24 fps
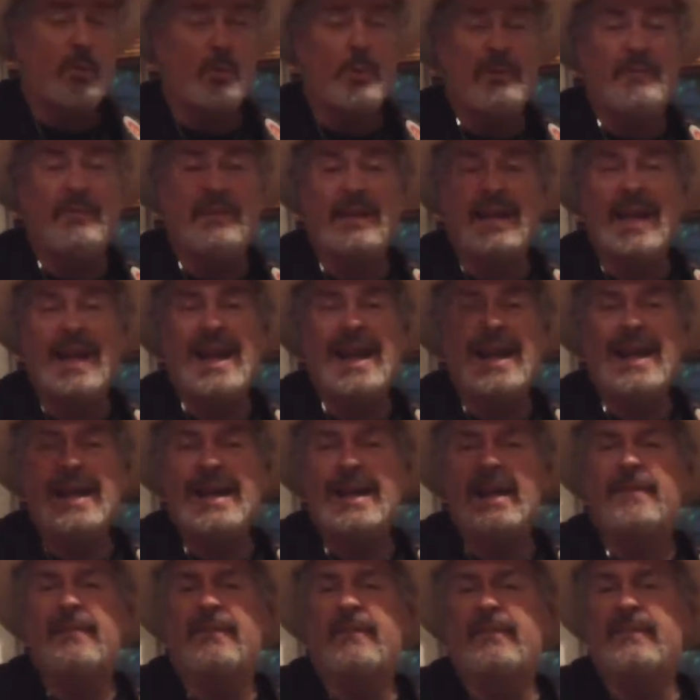we have the
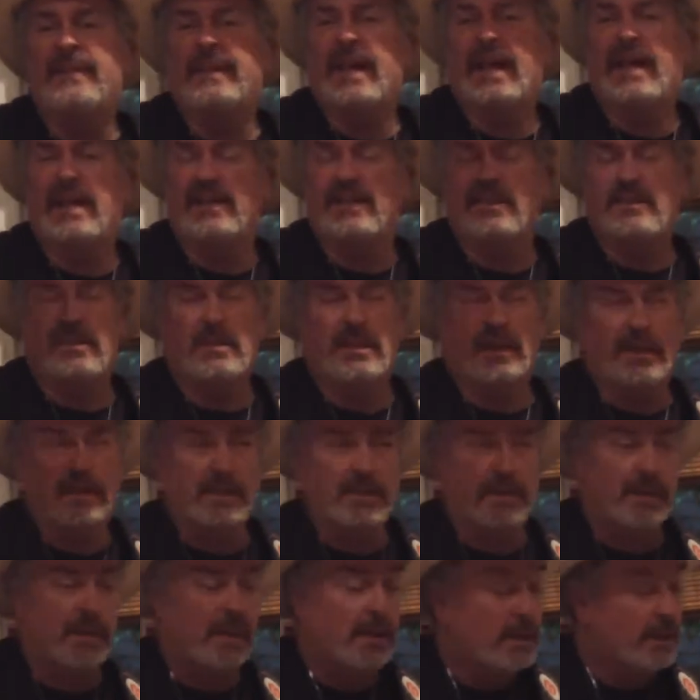A and then the
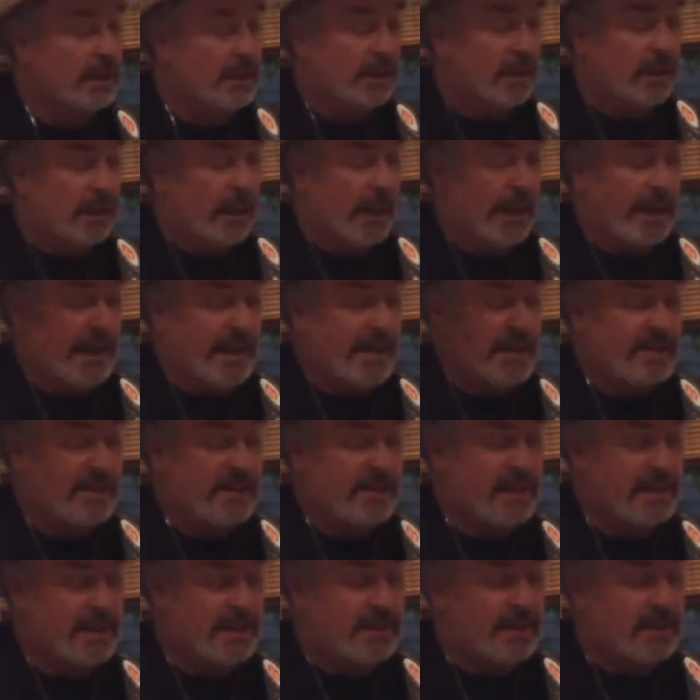A6. An
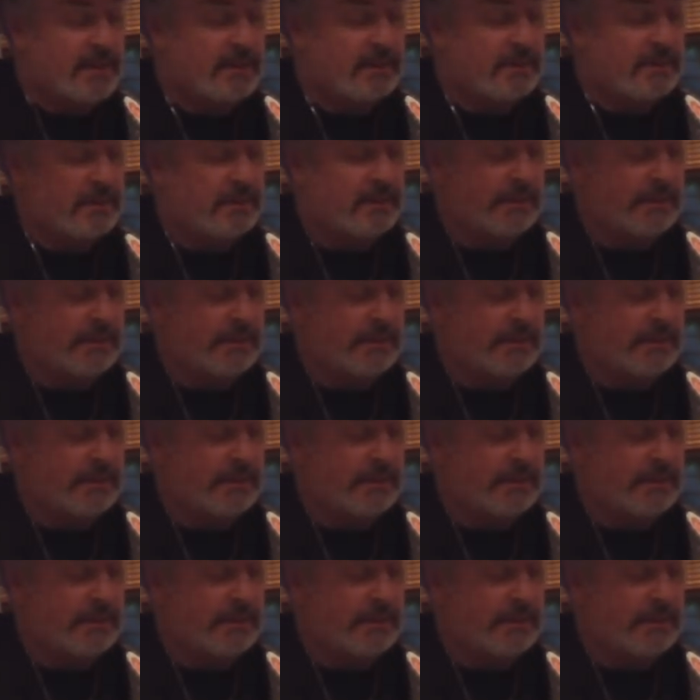A6,